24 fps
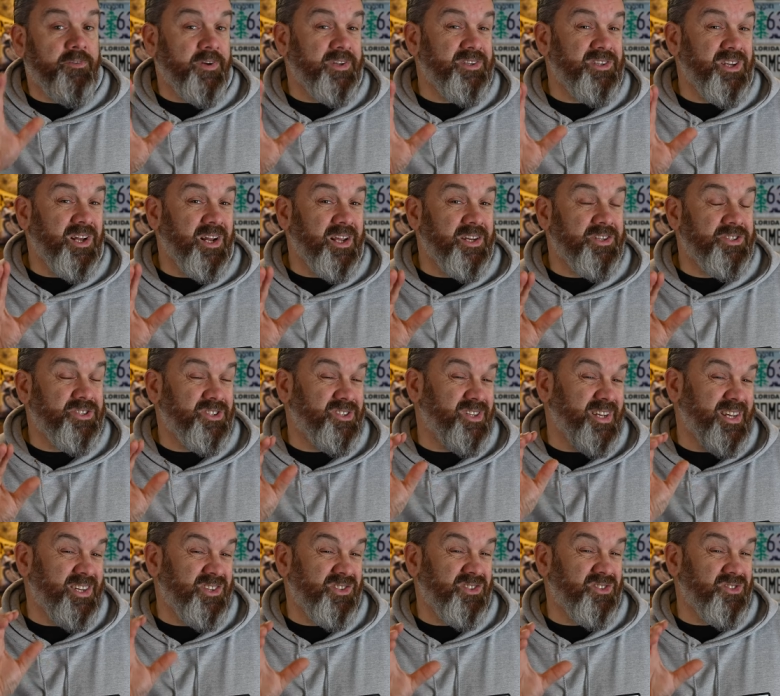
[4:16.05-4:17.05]
ventilation
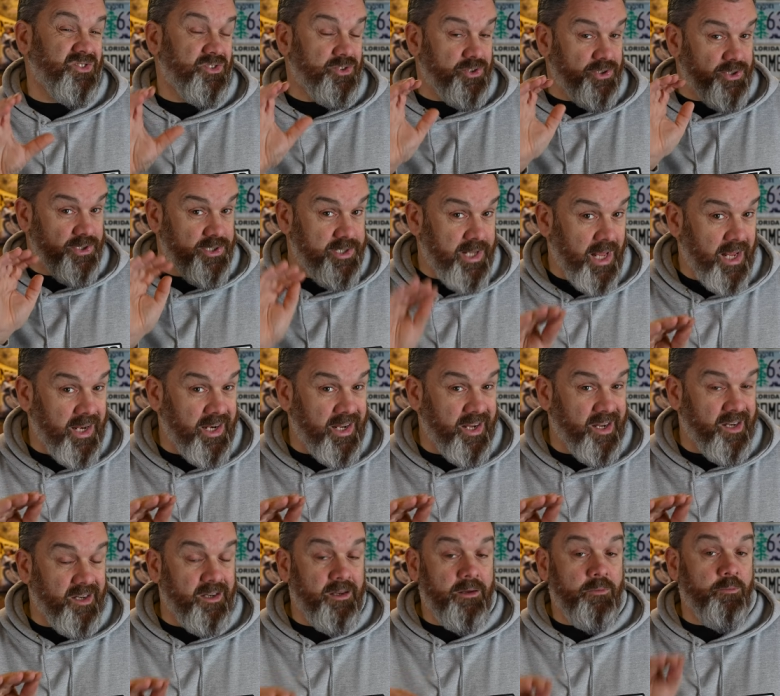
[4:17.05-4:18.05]
isn't
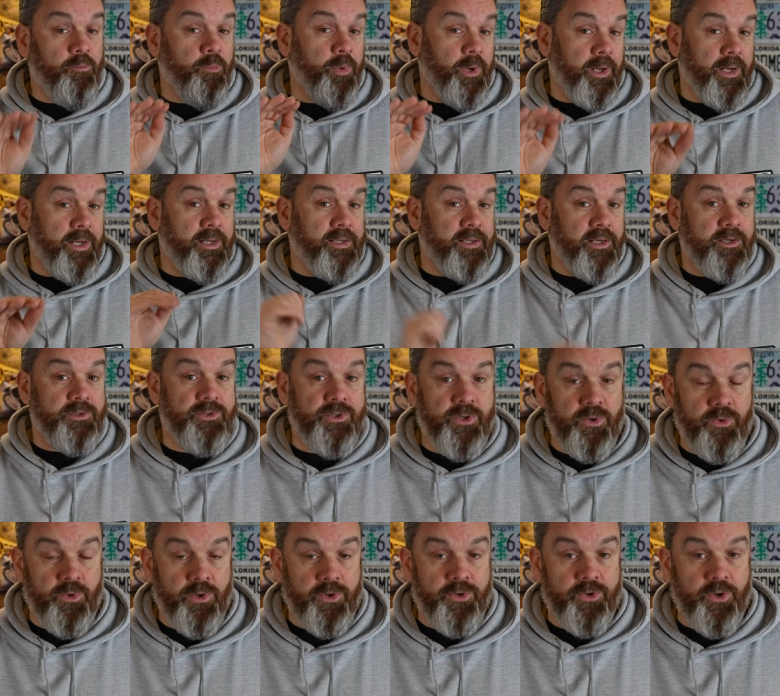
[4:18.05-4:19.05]
stunning, but it does
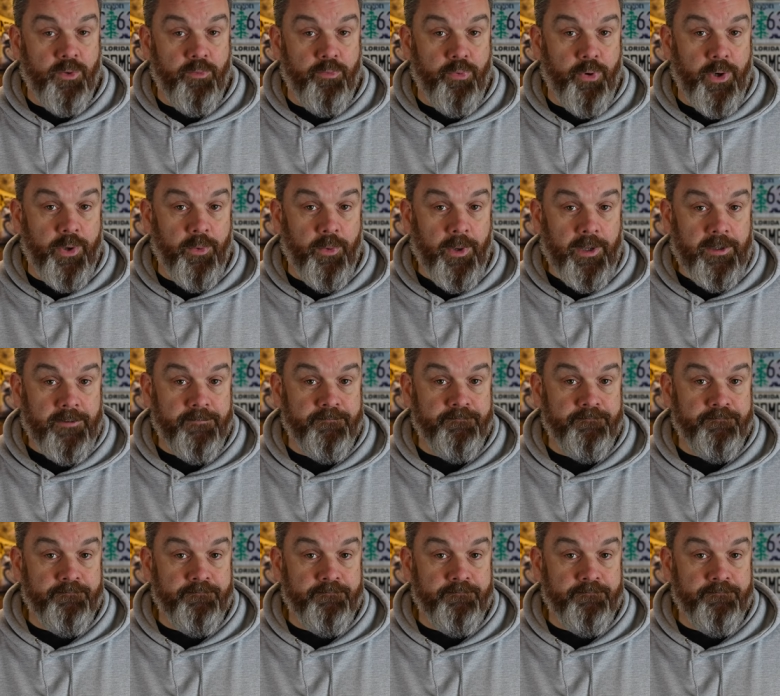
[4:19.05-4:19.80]
do the job pretty well.